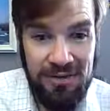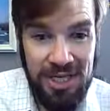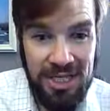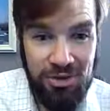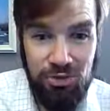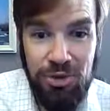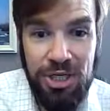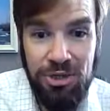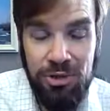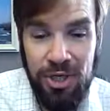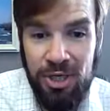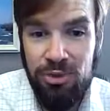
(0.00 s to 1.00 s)
as a
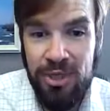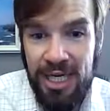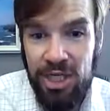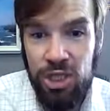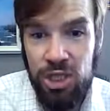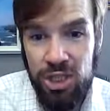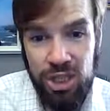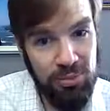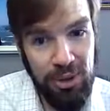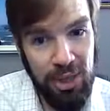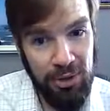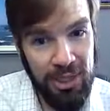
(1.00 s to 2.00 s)
reader in relation to the
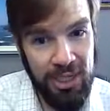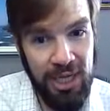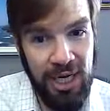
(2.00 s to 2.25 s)
poet.